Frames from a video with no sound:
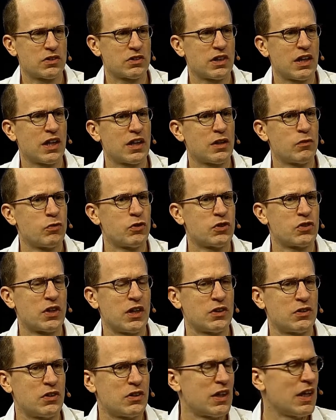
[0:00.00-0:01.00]
like if you try
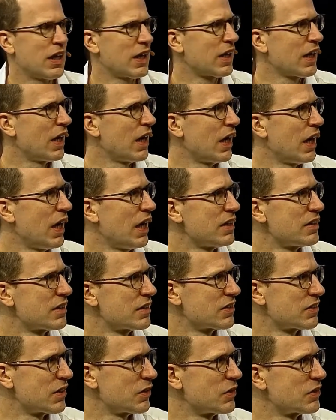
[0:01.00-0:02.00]
to take
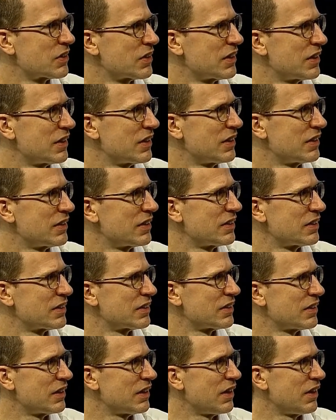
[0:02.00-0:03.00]
ethics seriously in this.
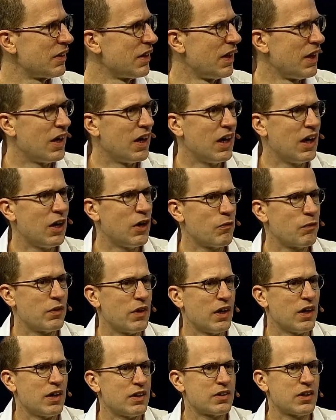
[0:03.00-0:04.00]
Uh,
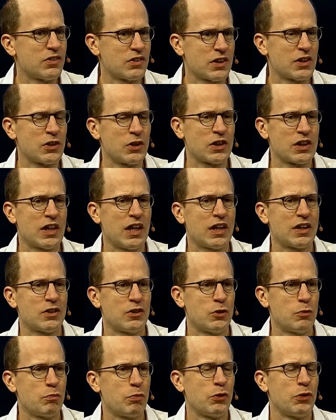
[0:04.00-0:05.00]
it doesn't look like
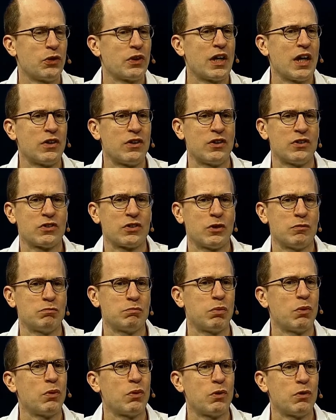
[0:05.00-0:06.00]
you put together some
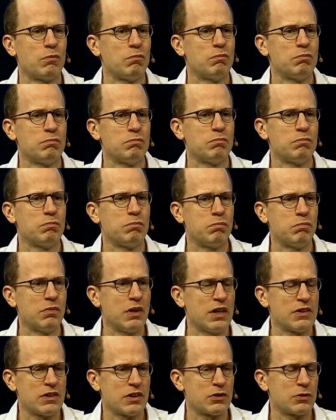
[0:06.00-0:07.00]
board
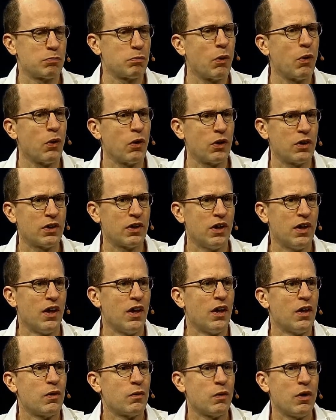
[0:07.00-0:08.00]
ethics board
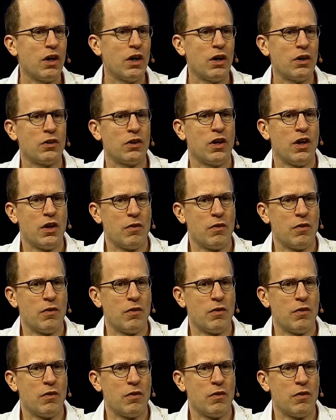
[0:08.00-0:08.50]
with